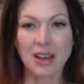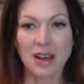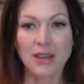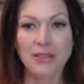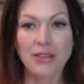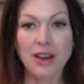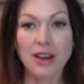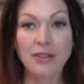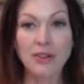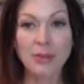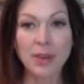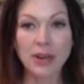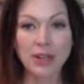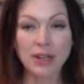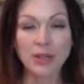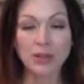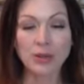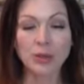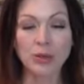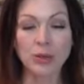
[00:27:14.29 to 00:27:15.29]
For everybody
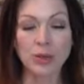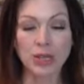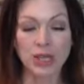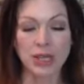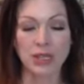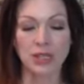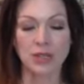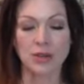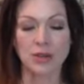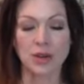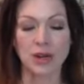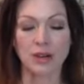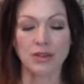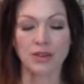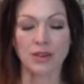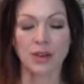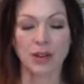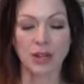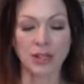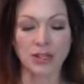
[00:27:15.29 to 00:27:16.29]
who is ready
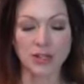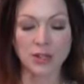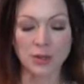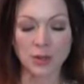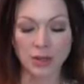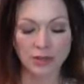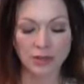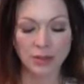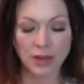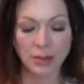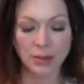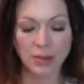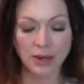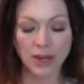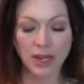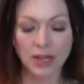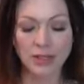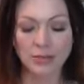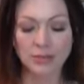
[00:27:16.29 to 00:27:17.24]
for an intuitive upgrade.